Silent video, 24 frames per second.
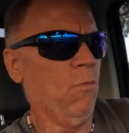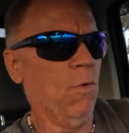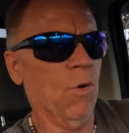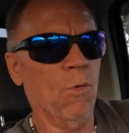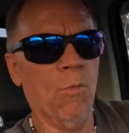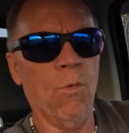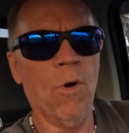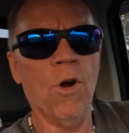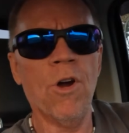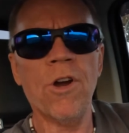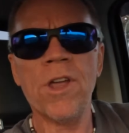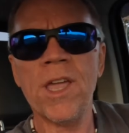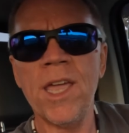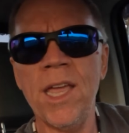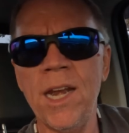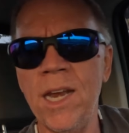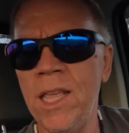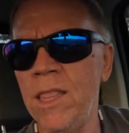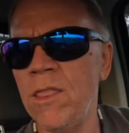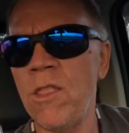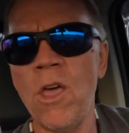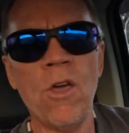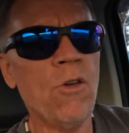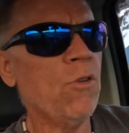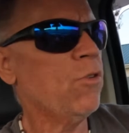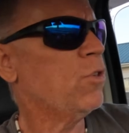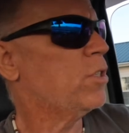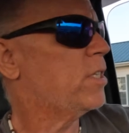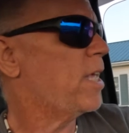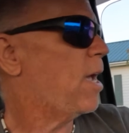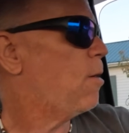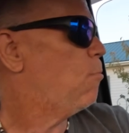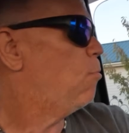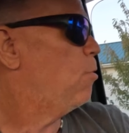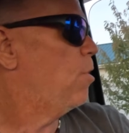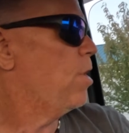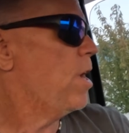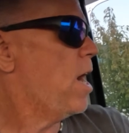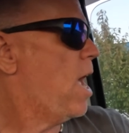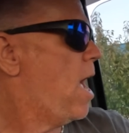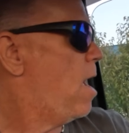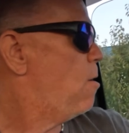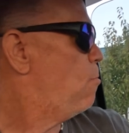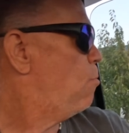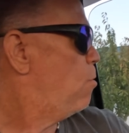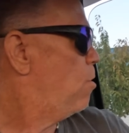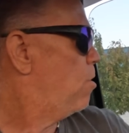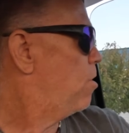were working and those that were
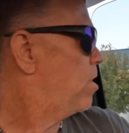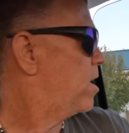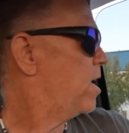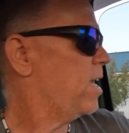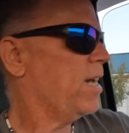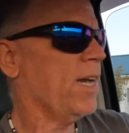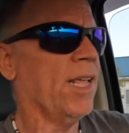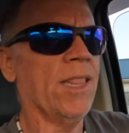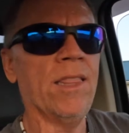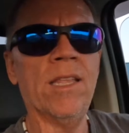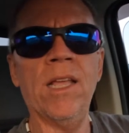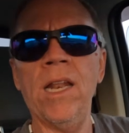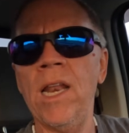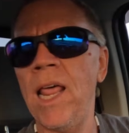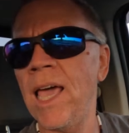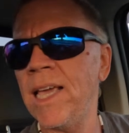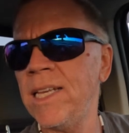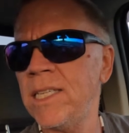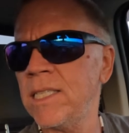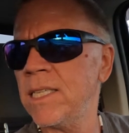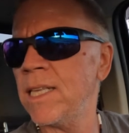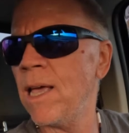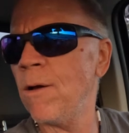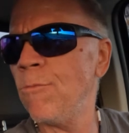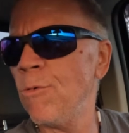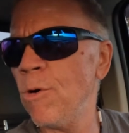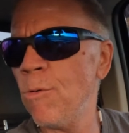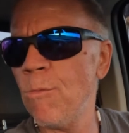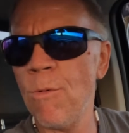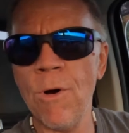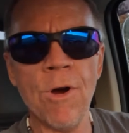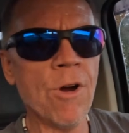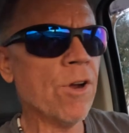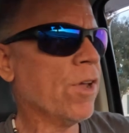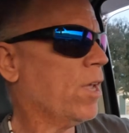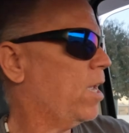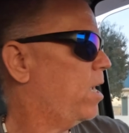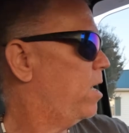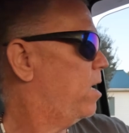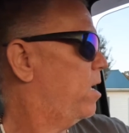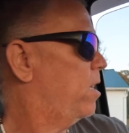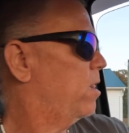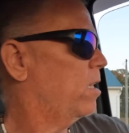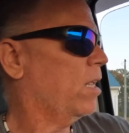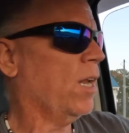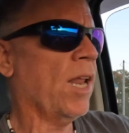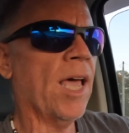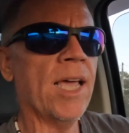not working and the lights that were
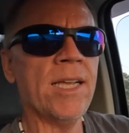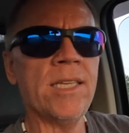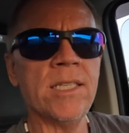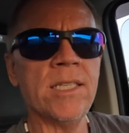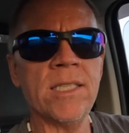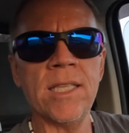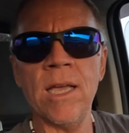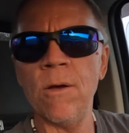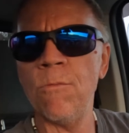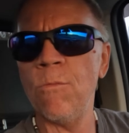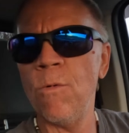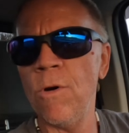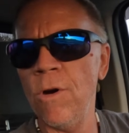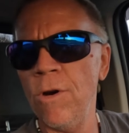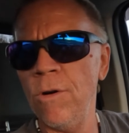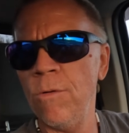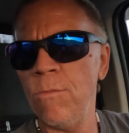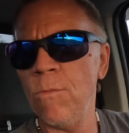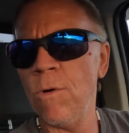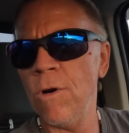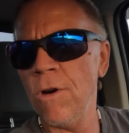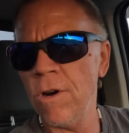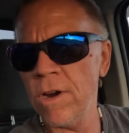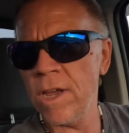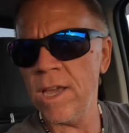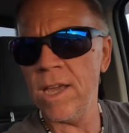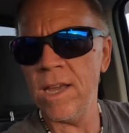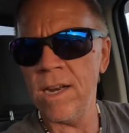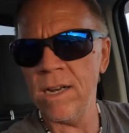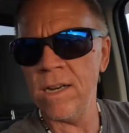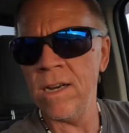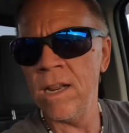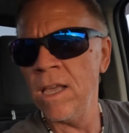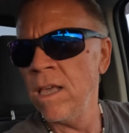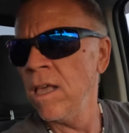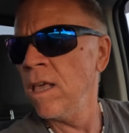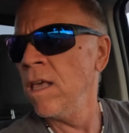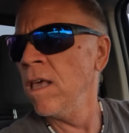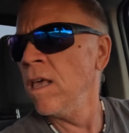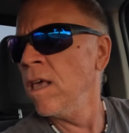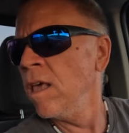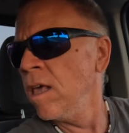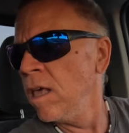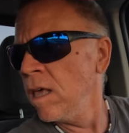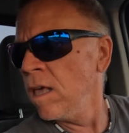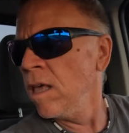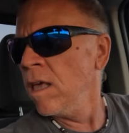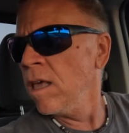working and the lights that weren't working.
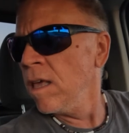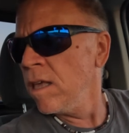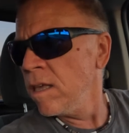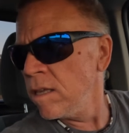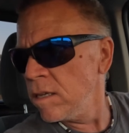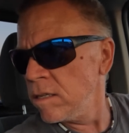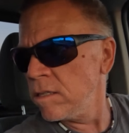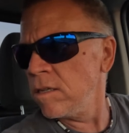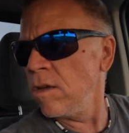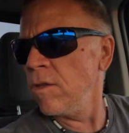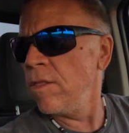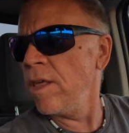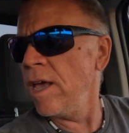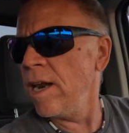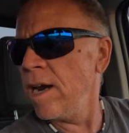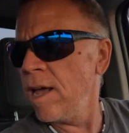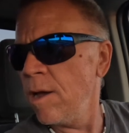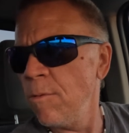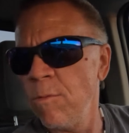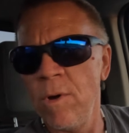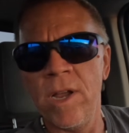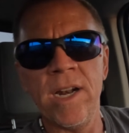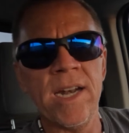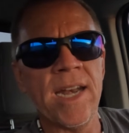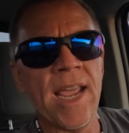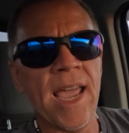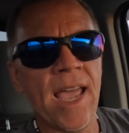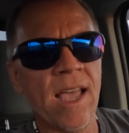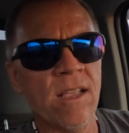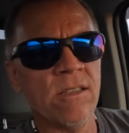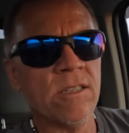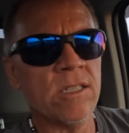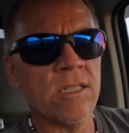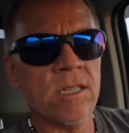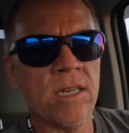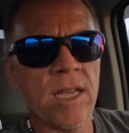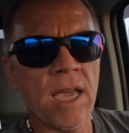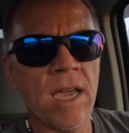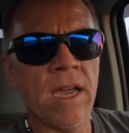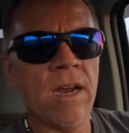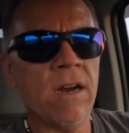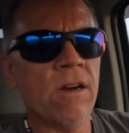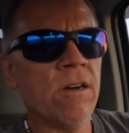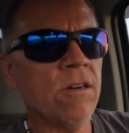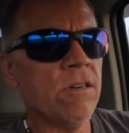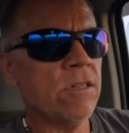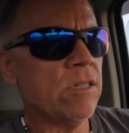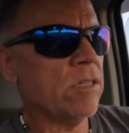So then I went
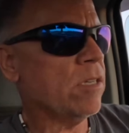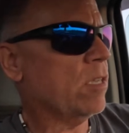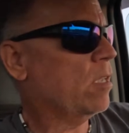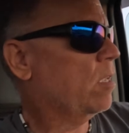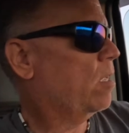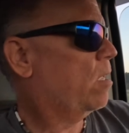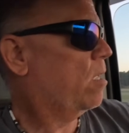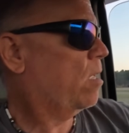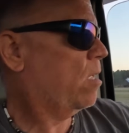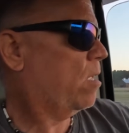downstairs